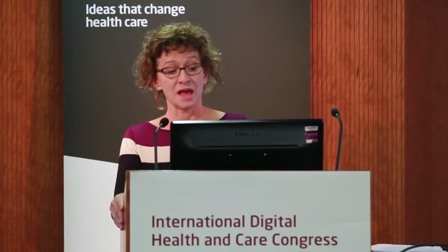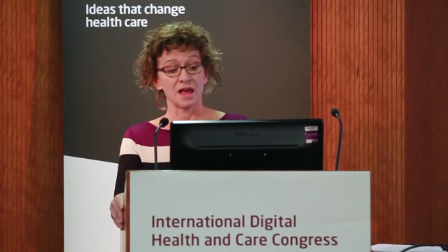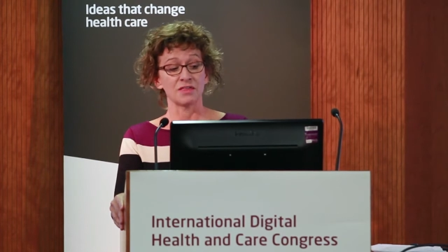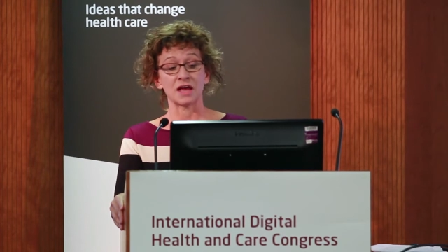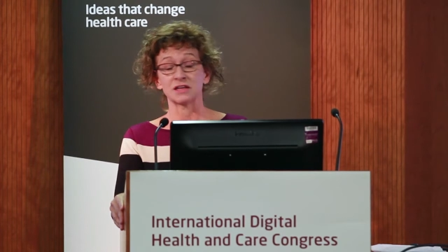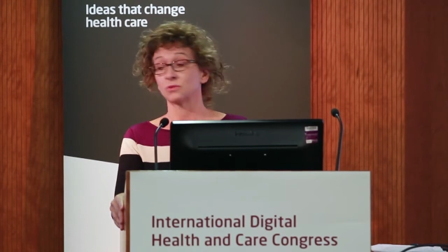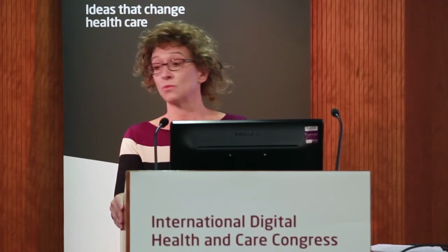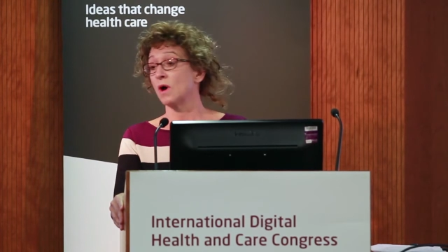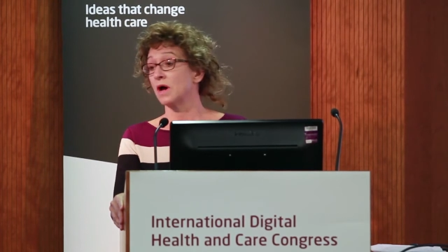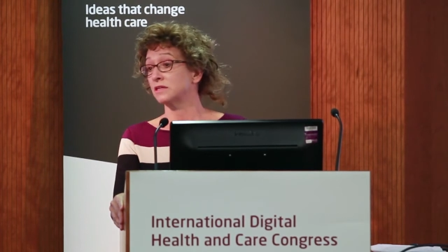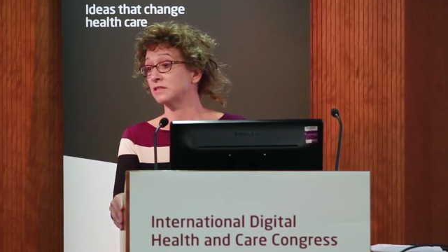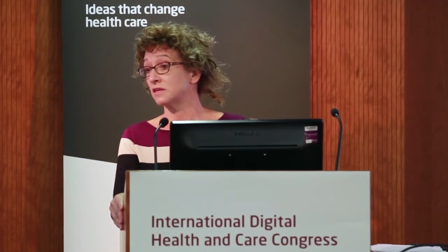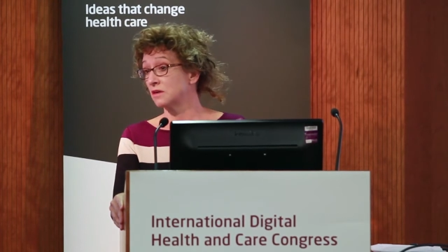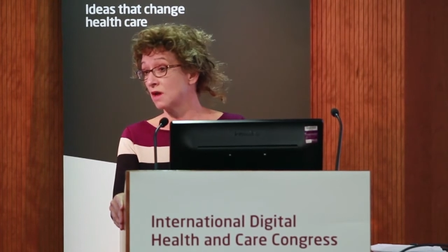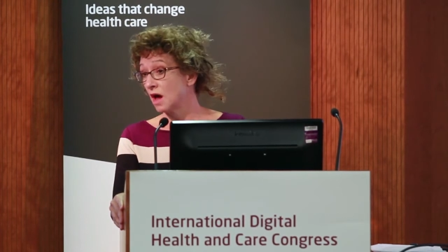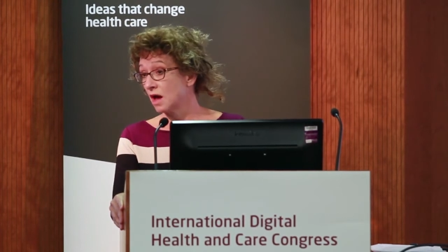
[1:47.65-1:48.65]
That's why it's
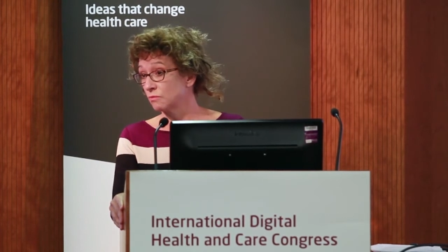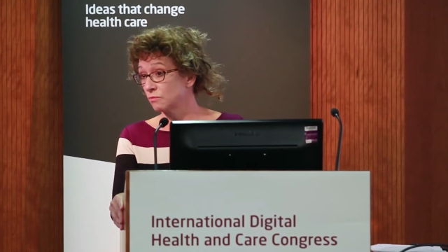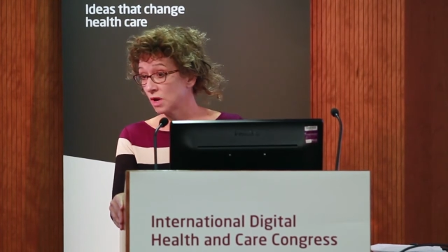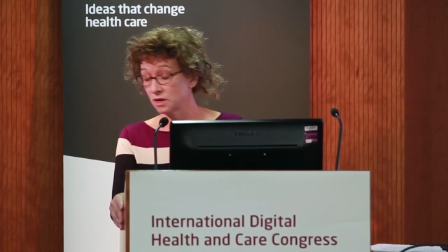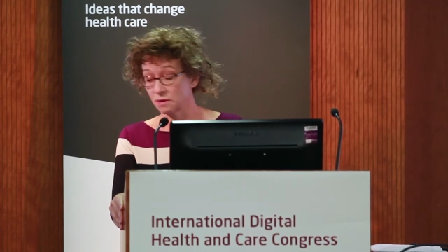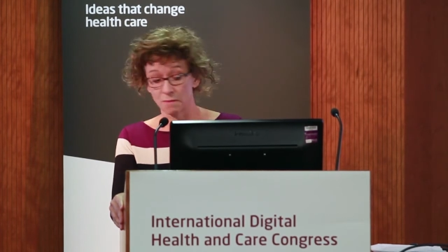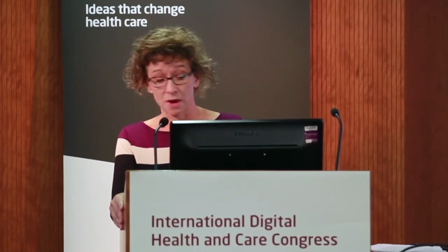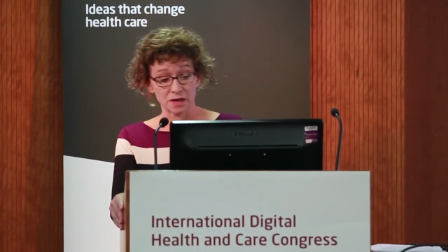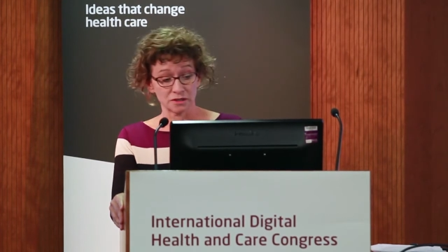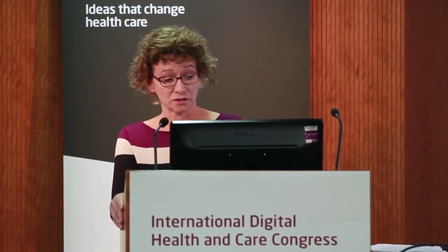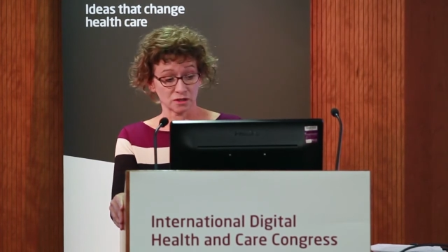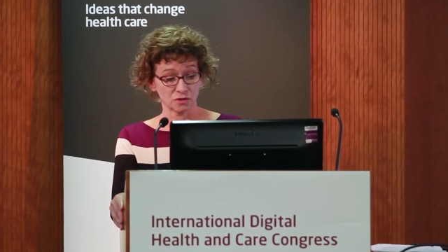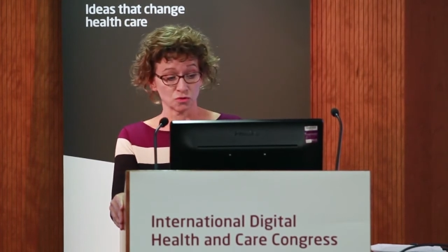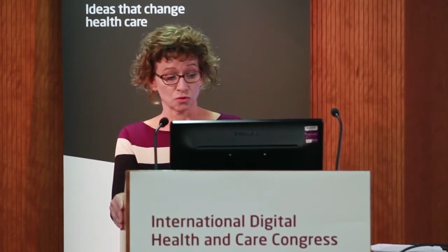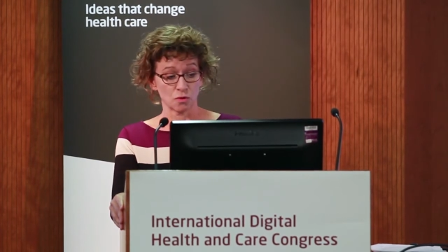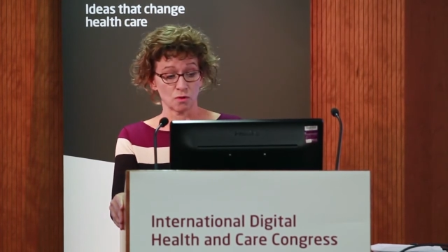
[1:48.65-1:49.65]
a non-randomized
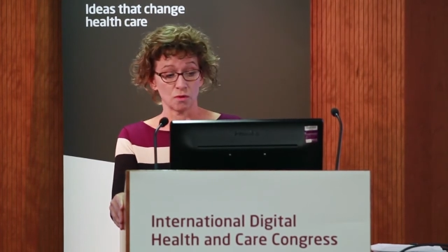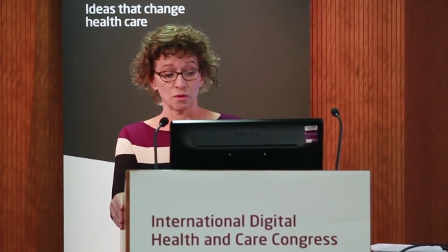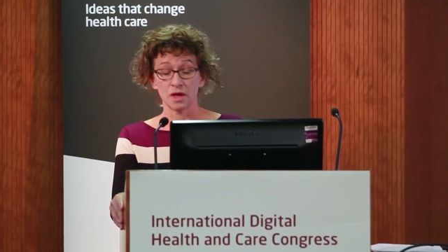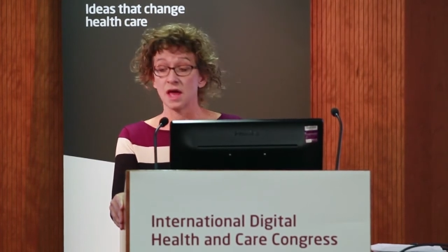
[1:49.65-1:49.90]
control.